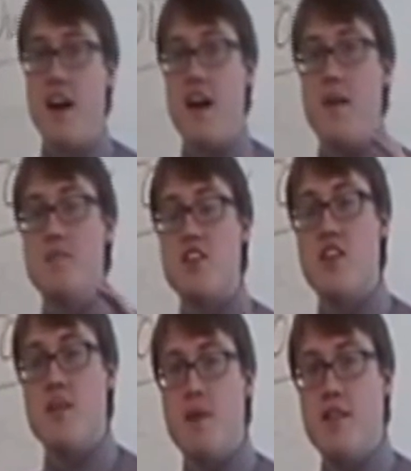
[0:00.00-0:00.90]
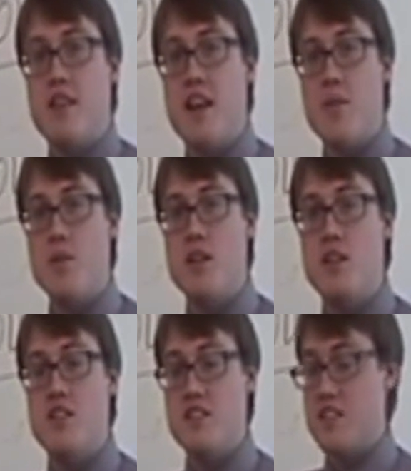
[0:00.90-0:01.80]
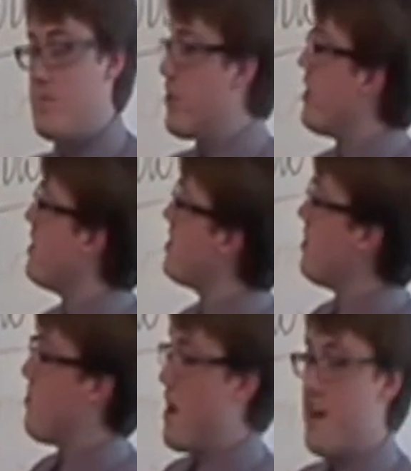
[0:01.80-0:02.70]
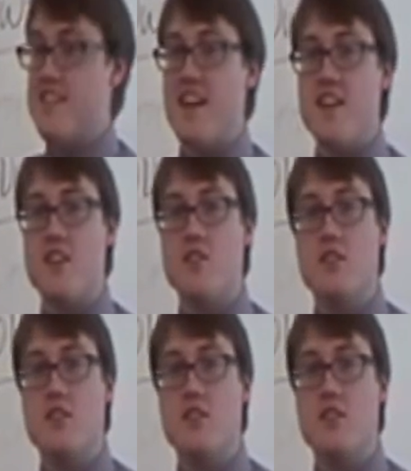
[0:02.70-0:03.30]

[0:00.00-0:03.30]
I'm sorry about that. We just experienced some technical